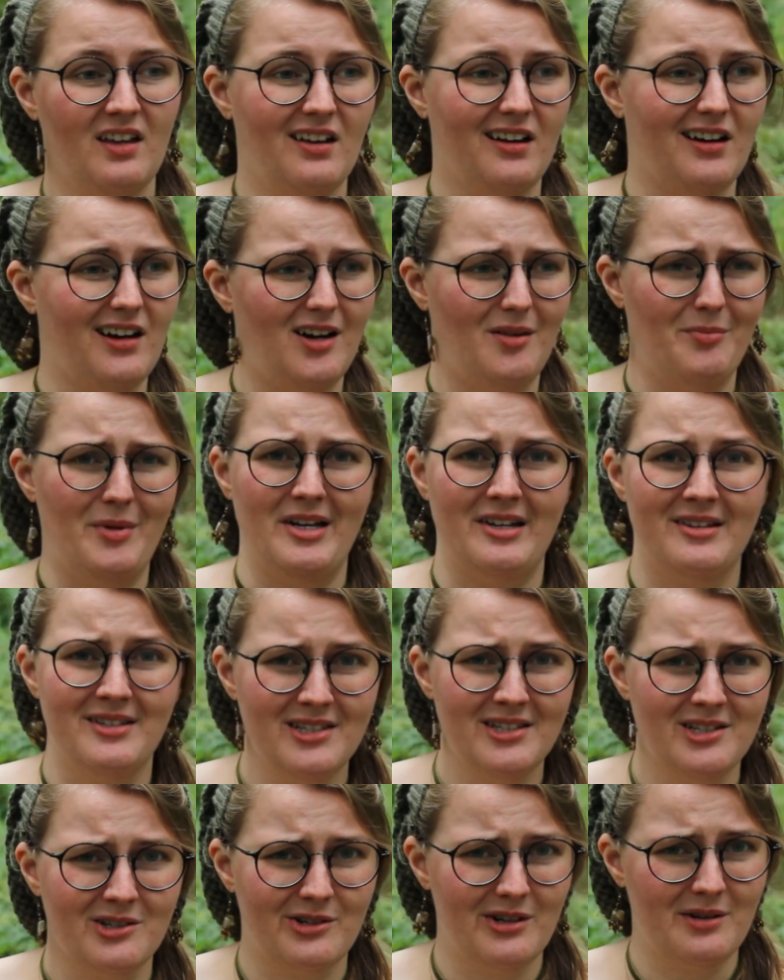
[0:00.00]
My
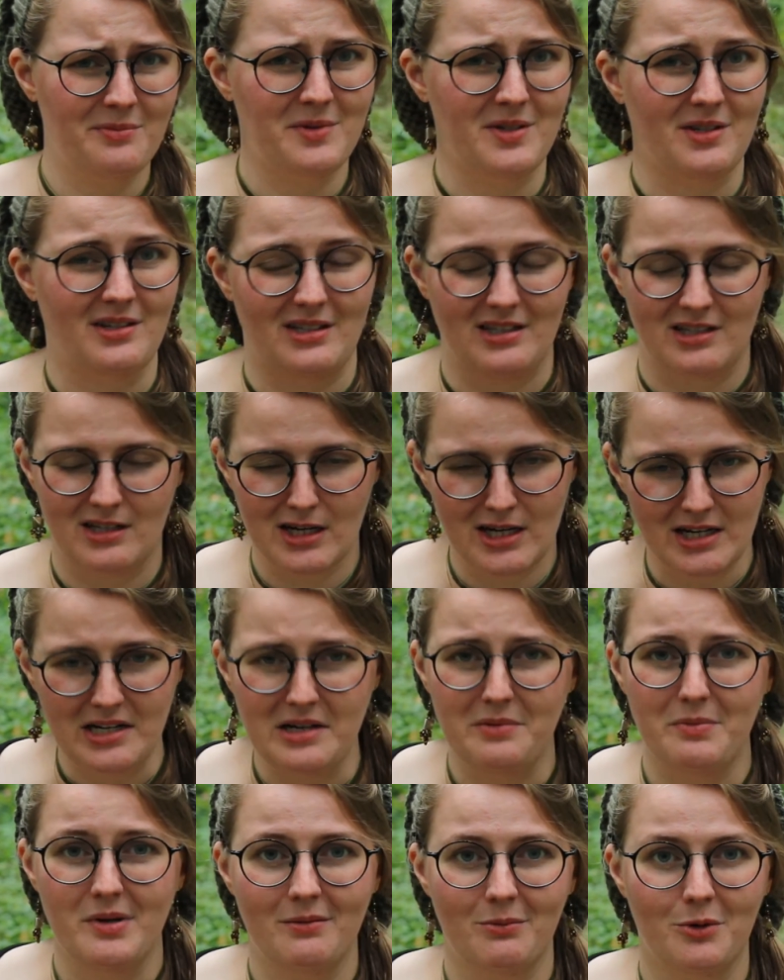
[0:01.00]
Instagram is a teeny
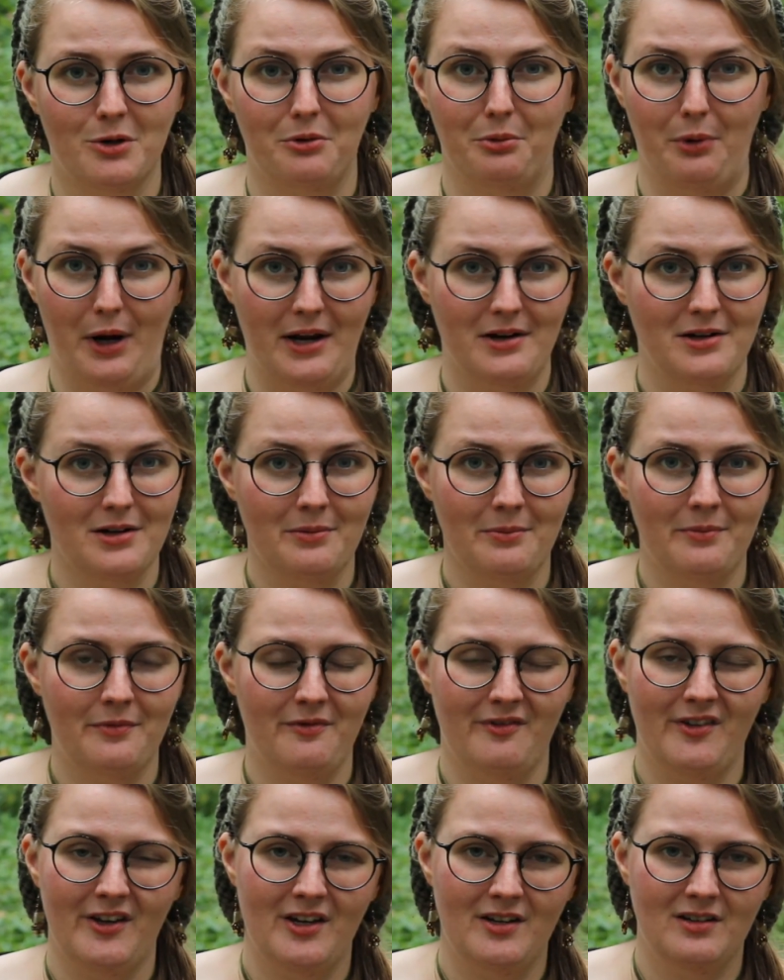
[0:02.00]
bit more random
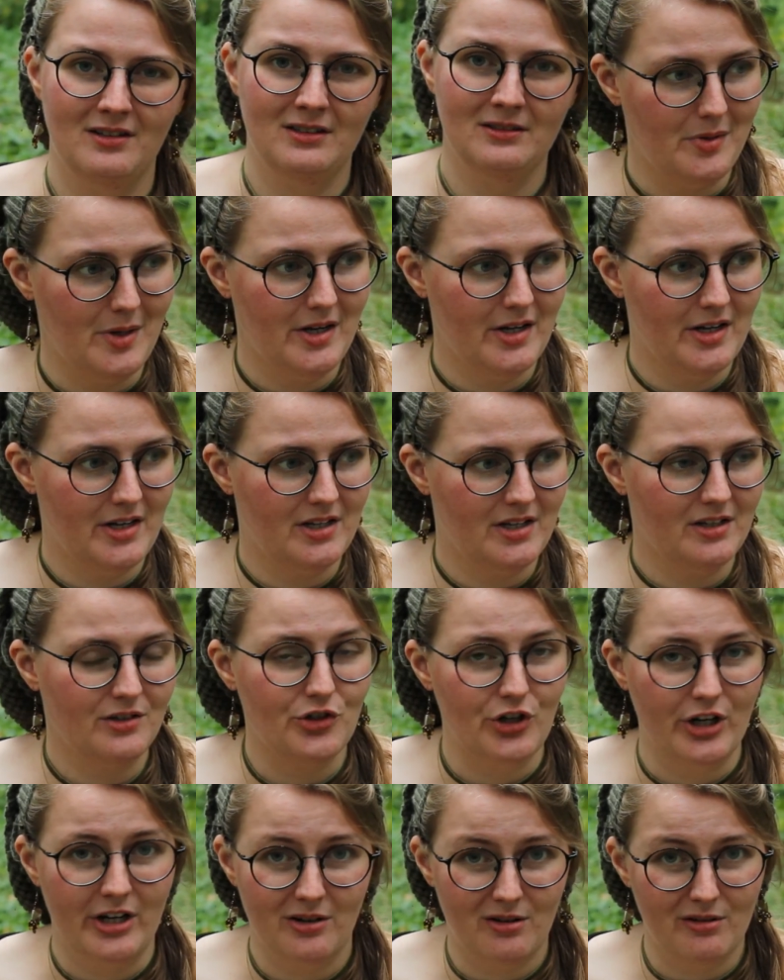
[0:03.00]
than my
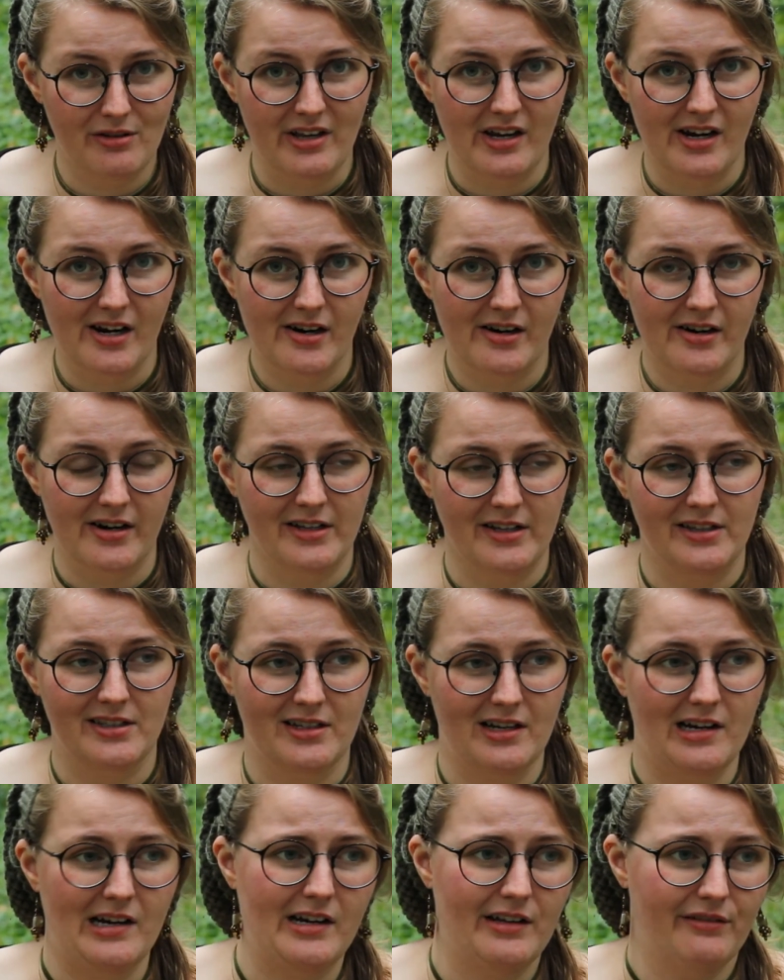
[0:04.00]
channel here. It's
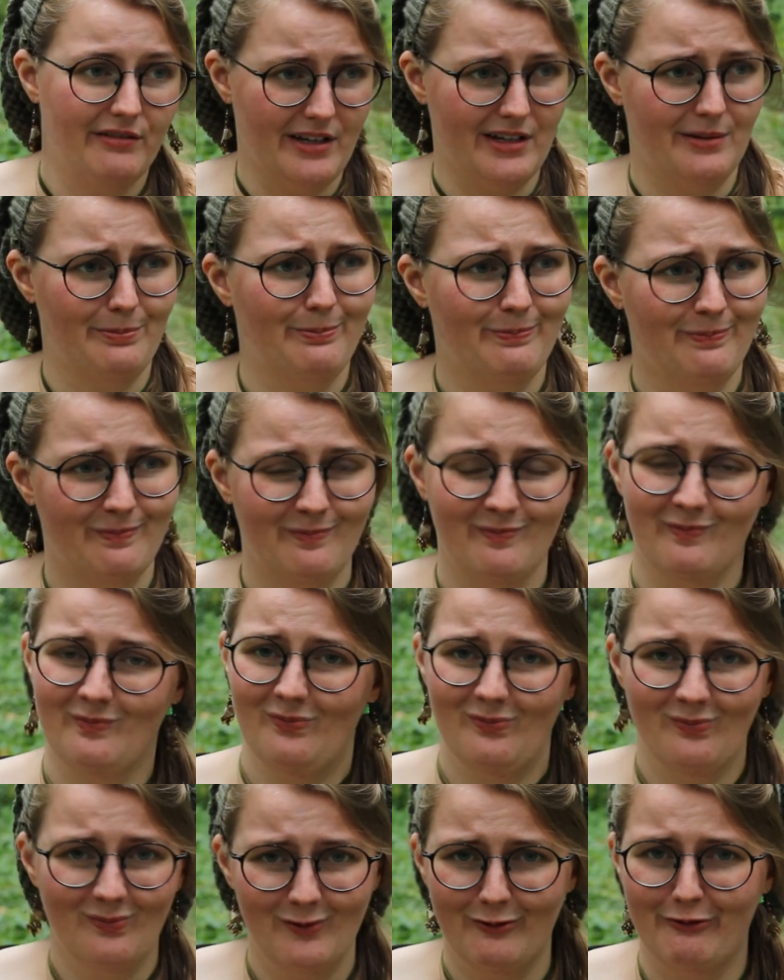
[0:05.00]
got like
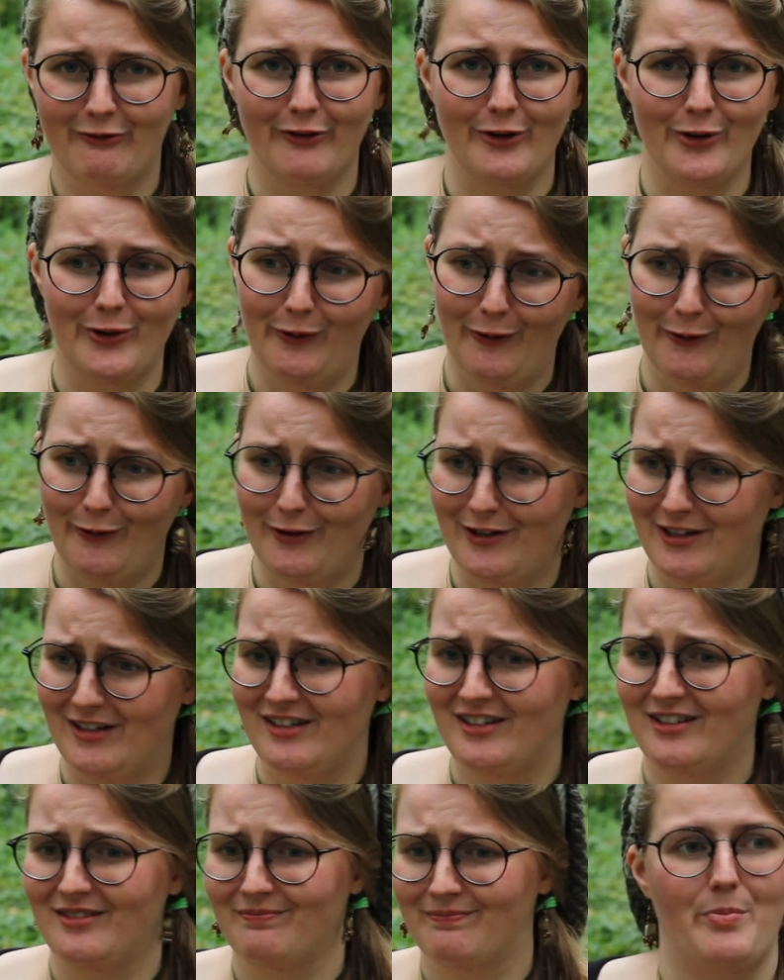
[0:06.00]
food
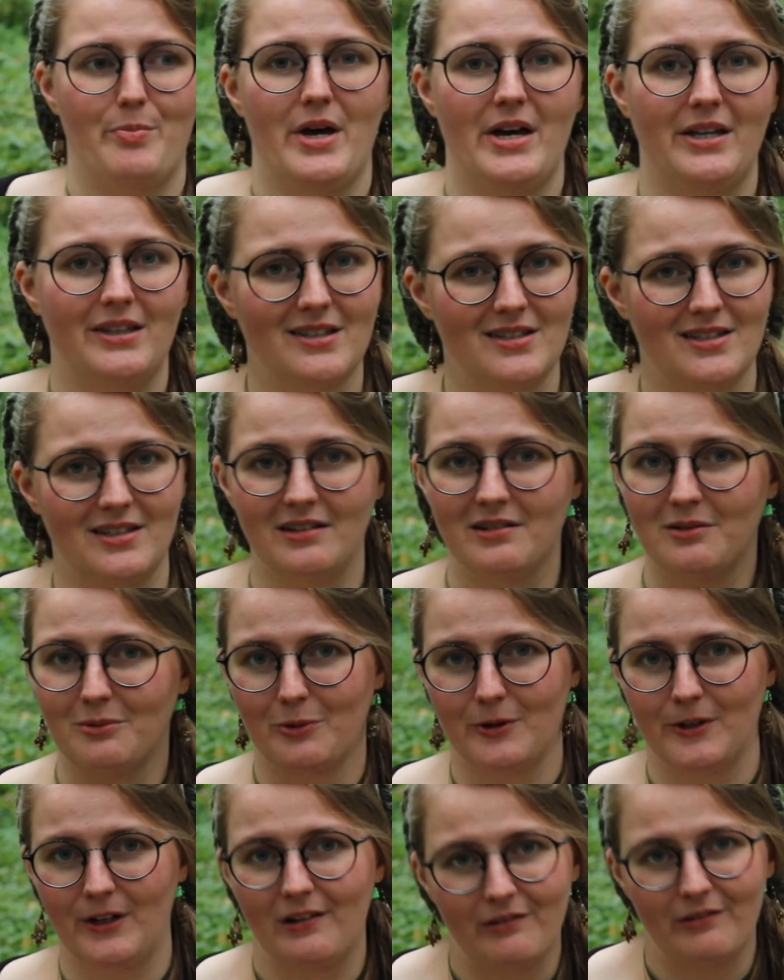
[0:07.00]
and pets and
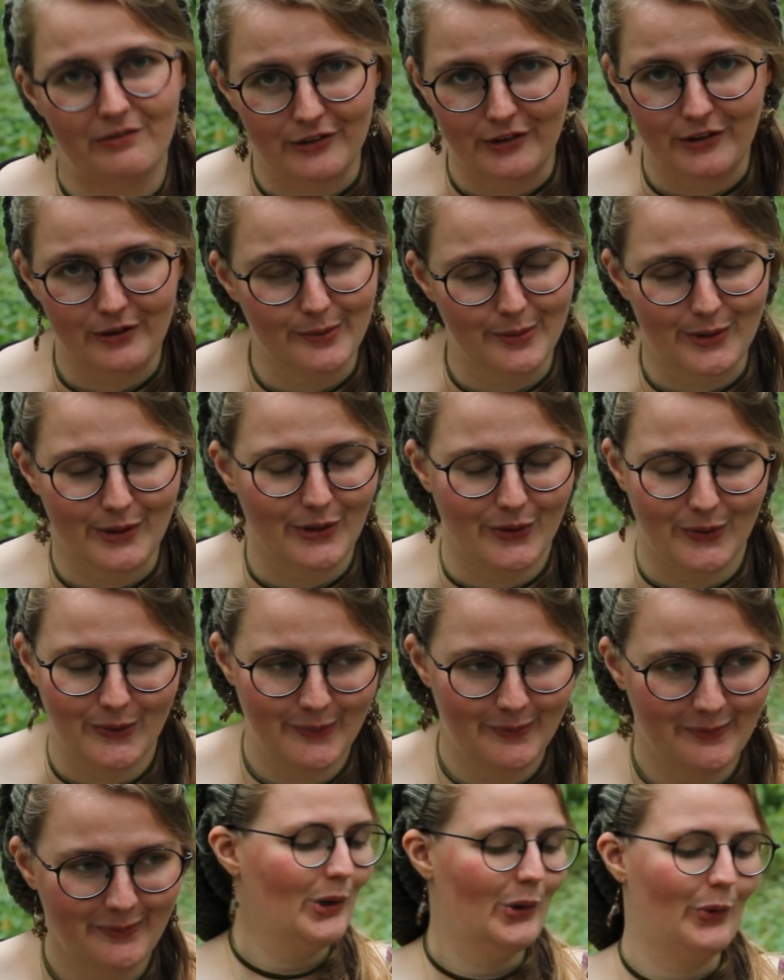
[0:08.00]
whatever, so
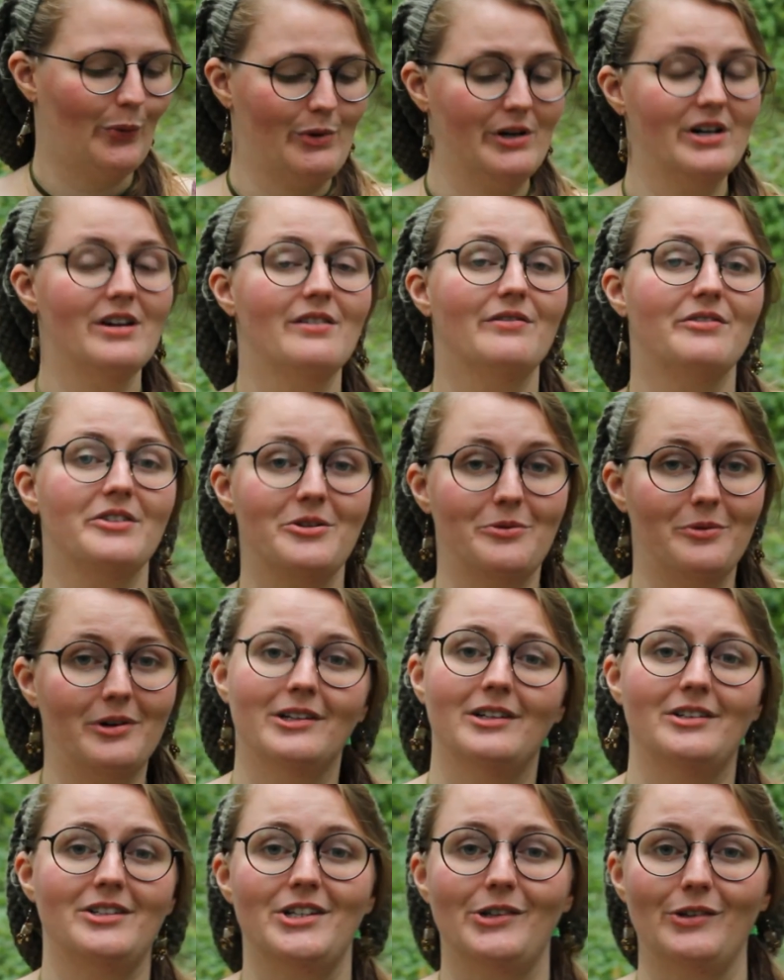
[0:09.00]
whatever you want
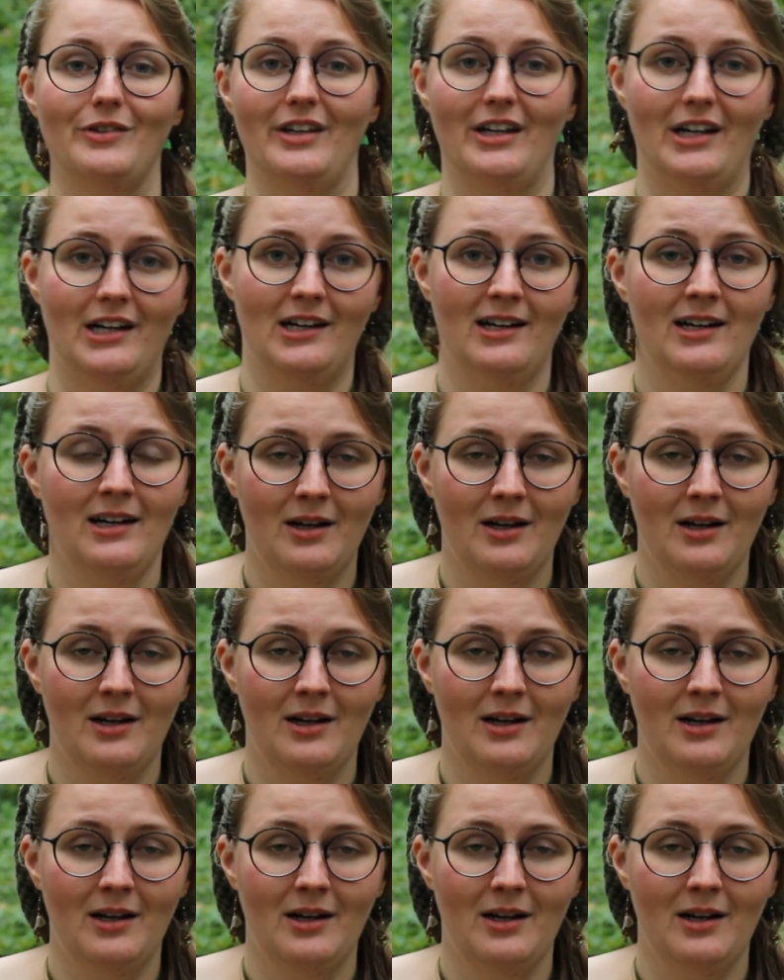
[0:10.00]
to do there.